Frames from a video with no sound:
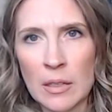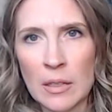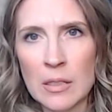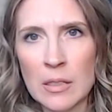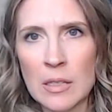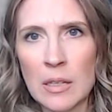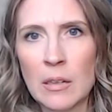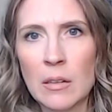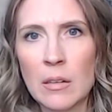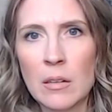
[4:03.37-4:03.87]

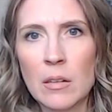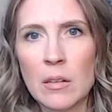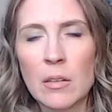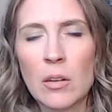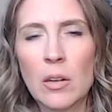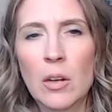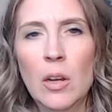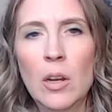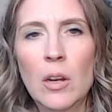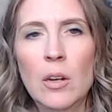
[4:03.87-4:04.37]
Thixton
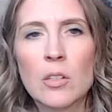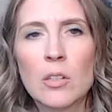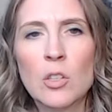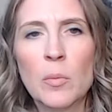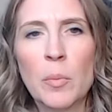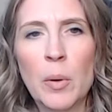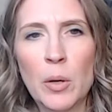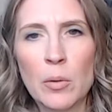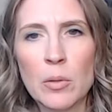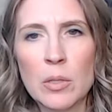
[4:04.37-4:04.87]

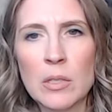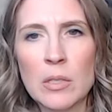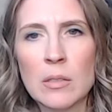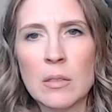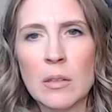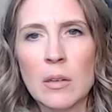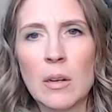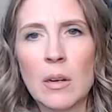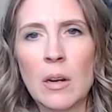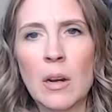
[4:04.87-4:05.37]
to
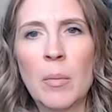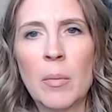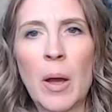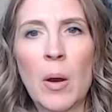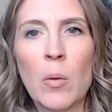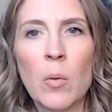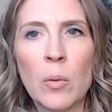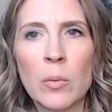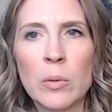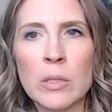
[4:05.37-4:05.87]
post
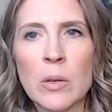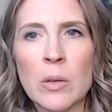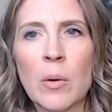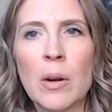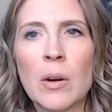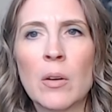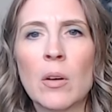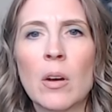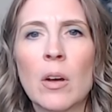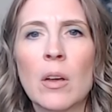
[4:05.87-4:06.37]
about what was
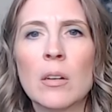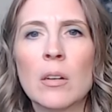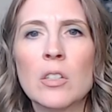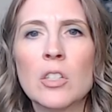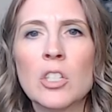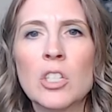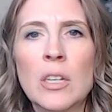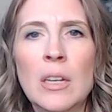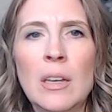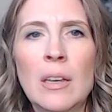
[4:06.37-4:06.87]
going on.
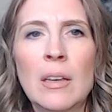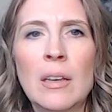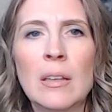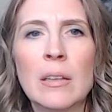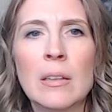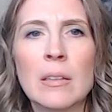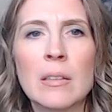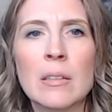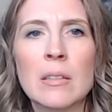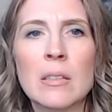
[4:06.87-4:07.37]
She
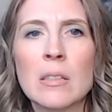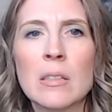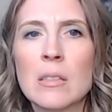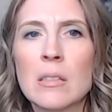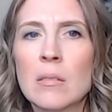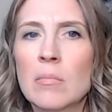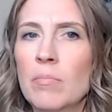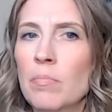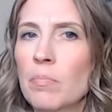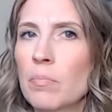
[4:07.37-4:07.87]
is
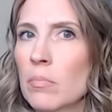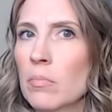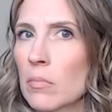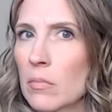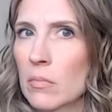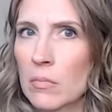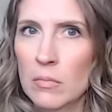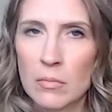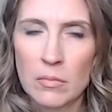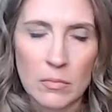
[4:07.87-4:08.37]

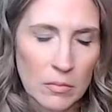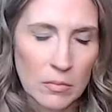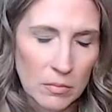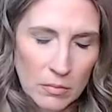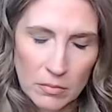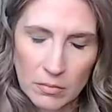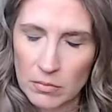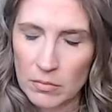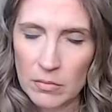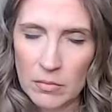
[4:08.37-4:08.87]

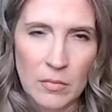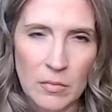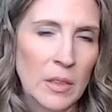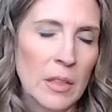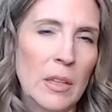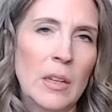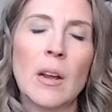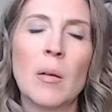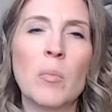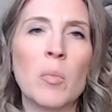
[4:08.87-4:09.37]

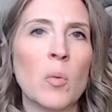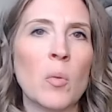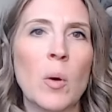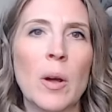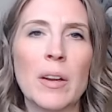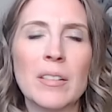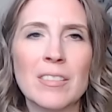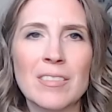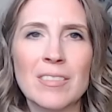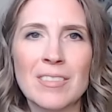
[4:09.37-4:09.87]
the number
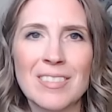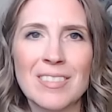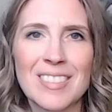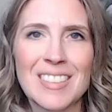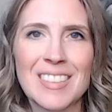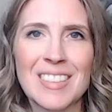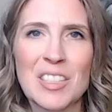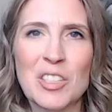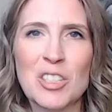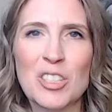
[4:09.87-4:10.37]
one
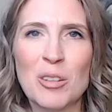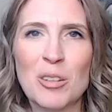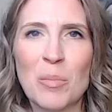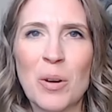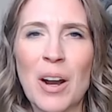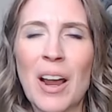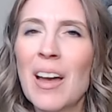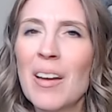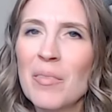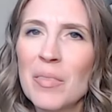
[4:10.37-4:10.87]

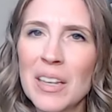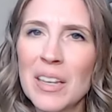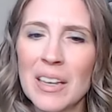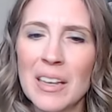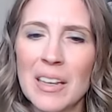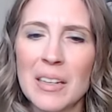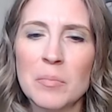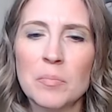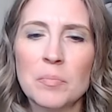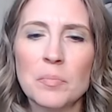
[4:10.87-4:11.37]
consumer
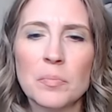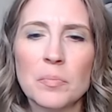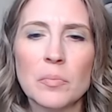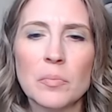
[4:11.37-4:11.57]
advocate